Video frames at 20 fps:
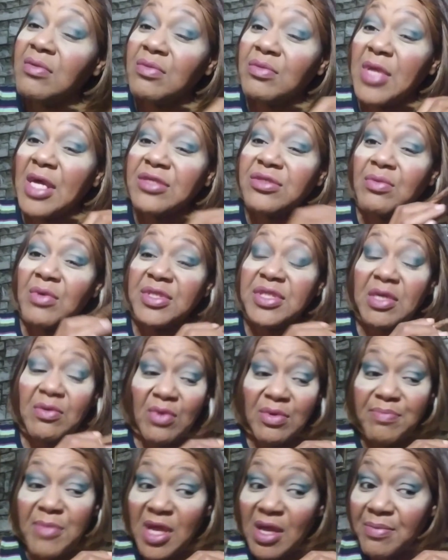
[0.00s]
that's one thing
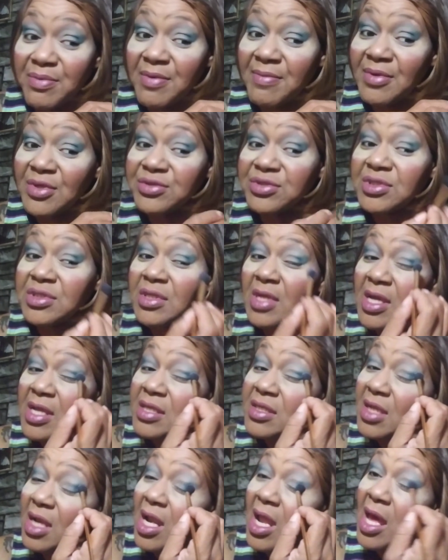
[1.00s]
with Makeup Revolution, it
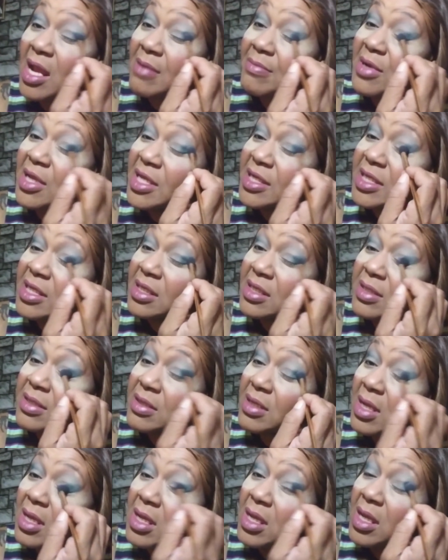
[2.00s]
is a lot of blending.
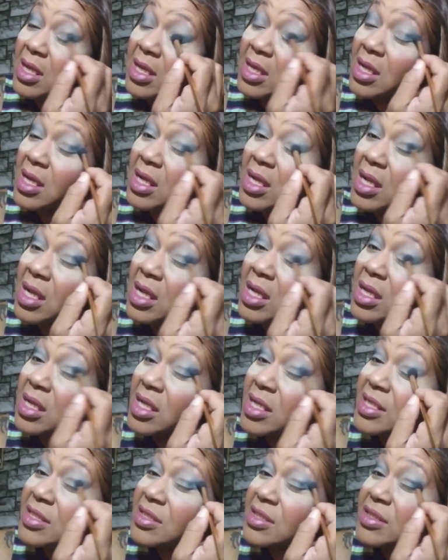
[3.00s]

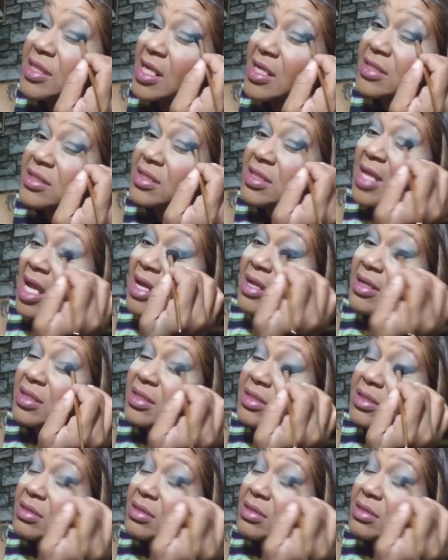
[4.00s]
It isn't that it's not